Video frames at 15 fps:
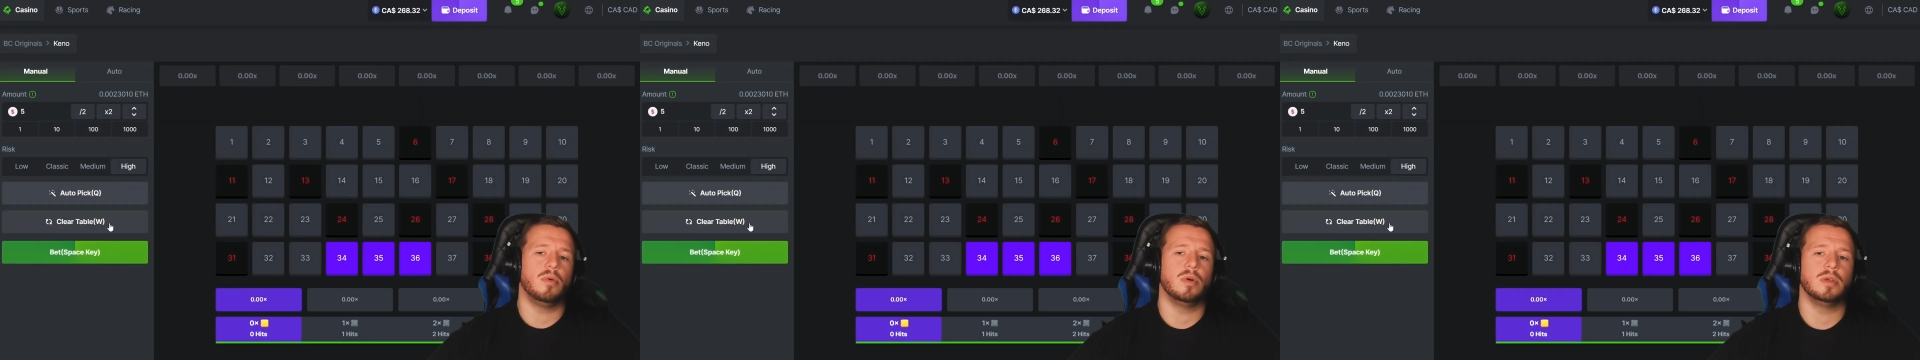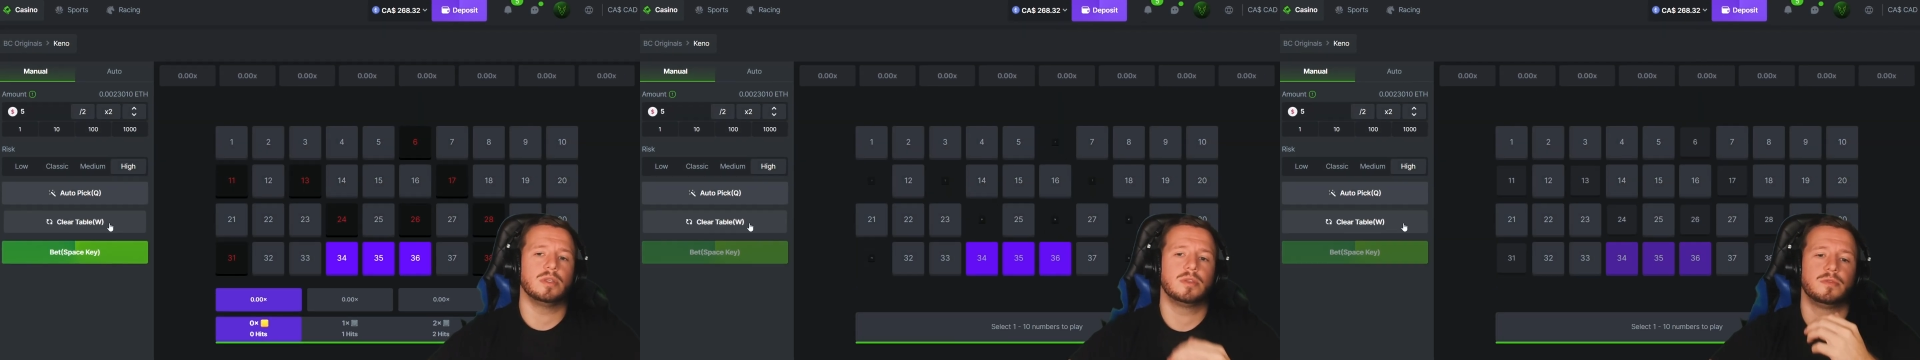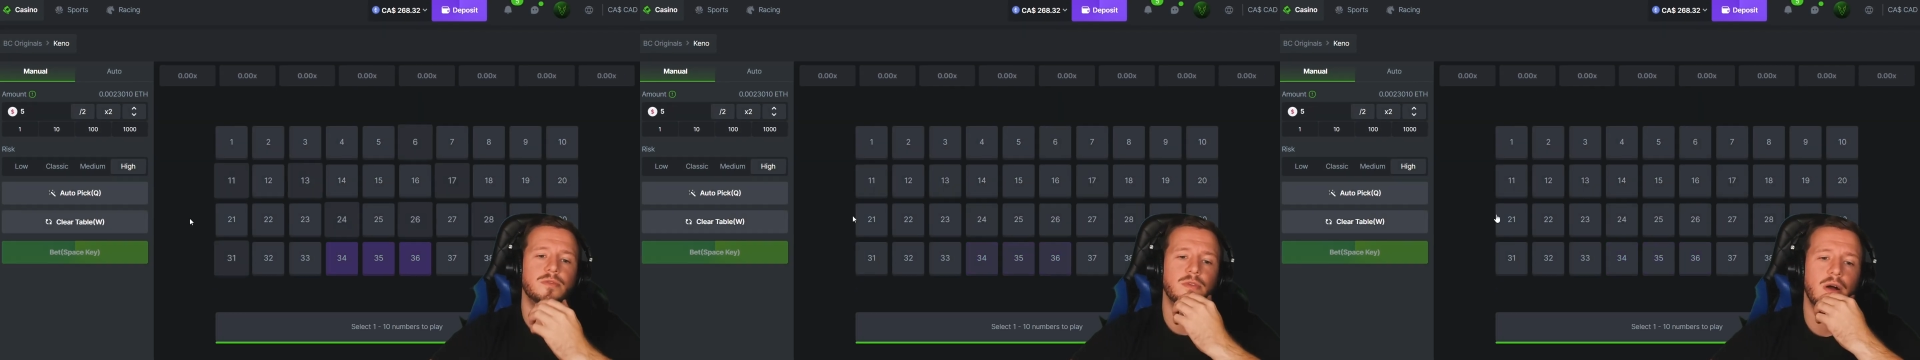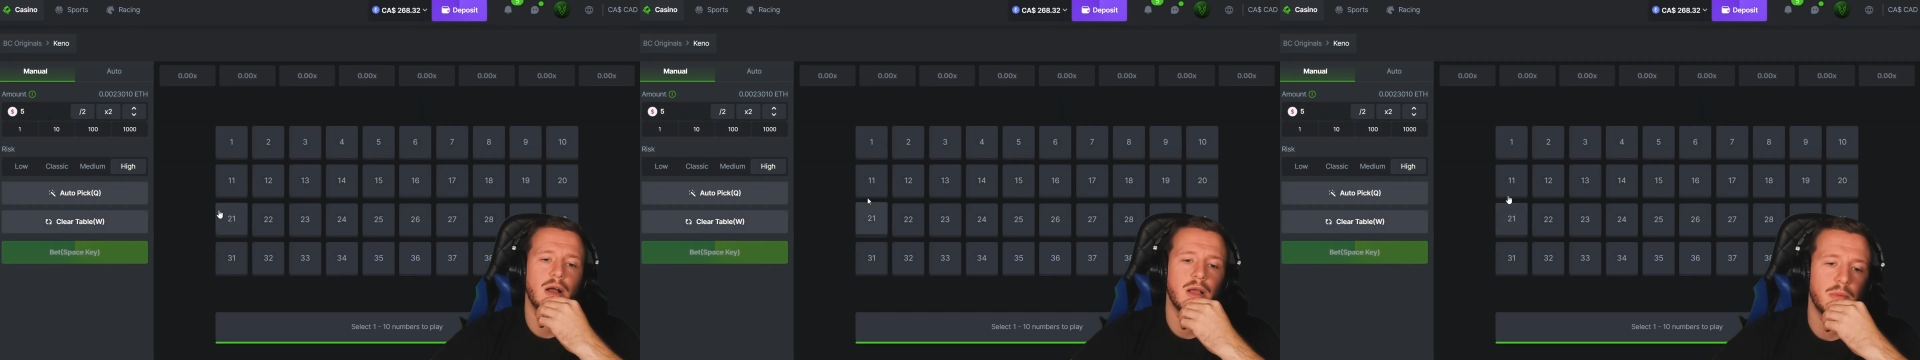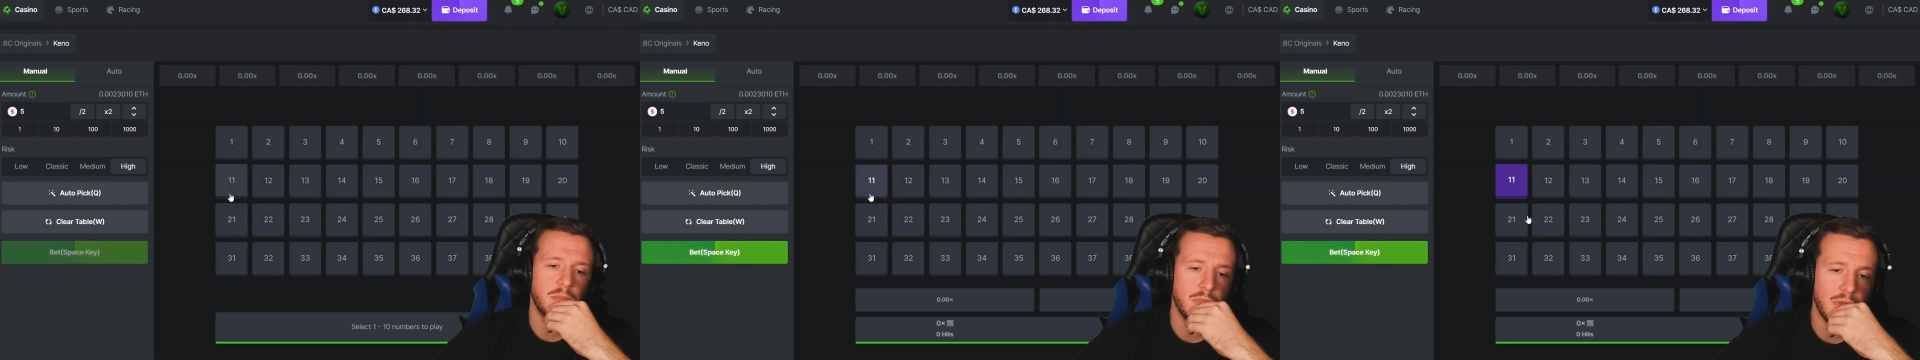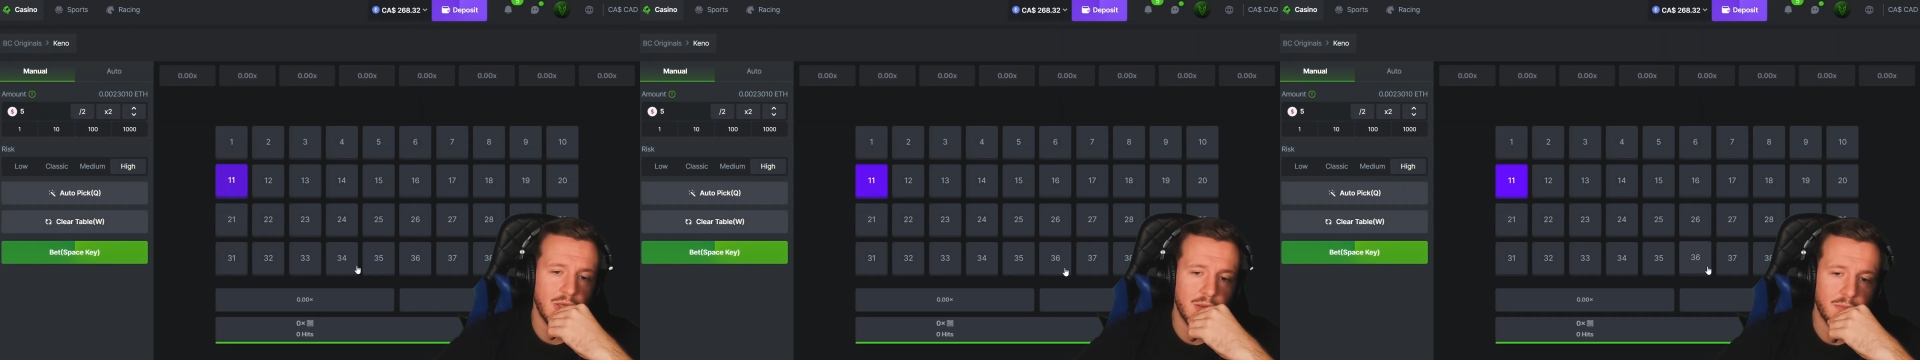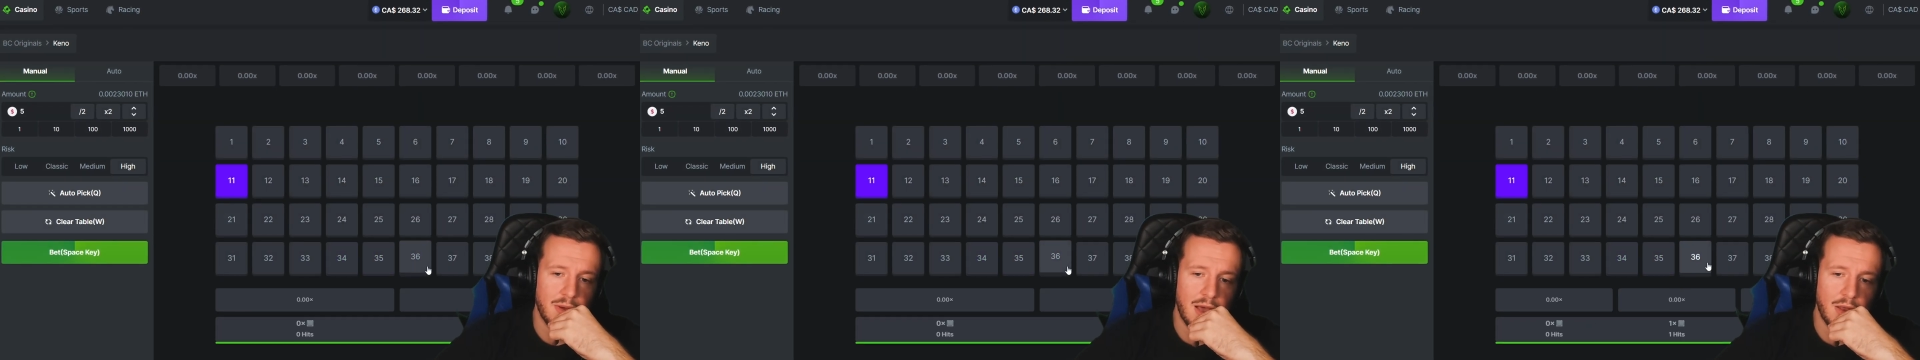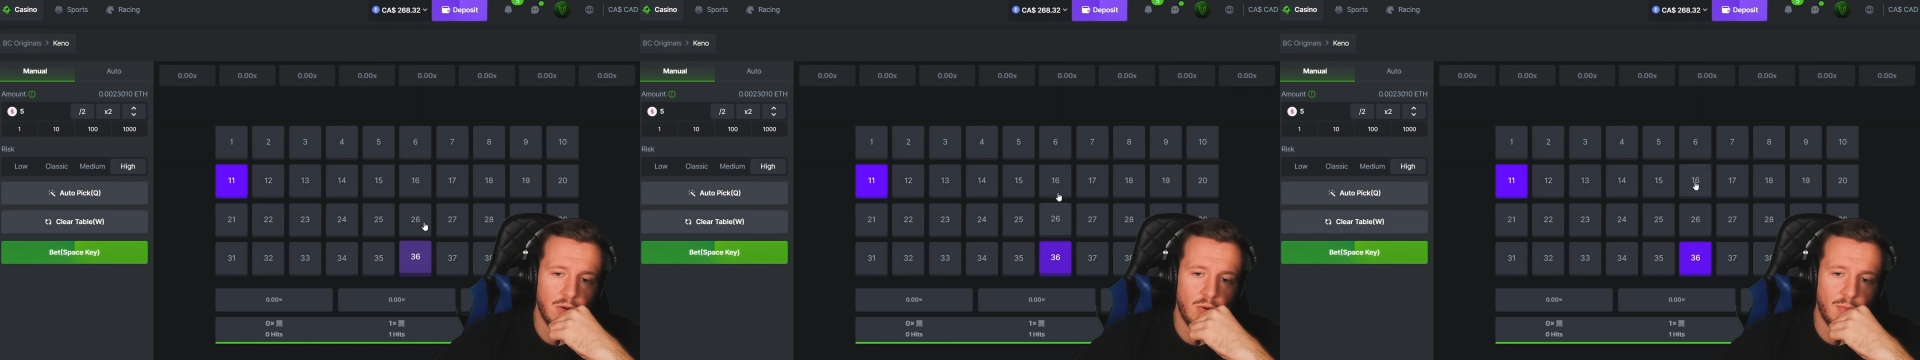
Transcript: boys. Fuck me, man.